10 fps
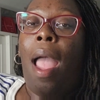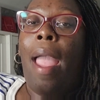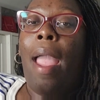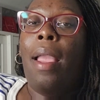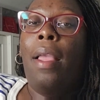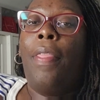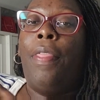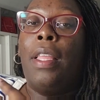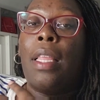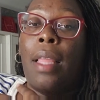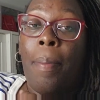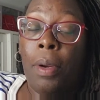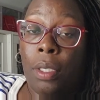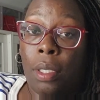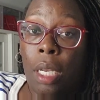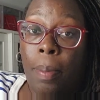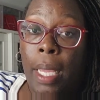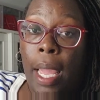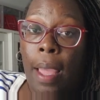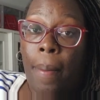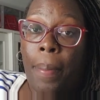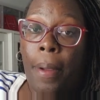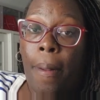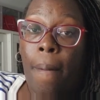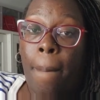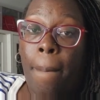I think that that person's going to be Amp.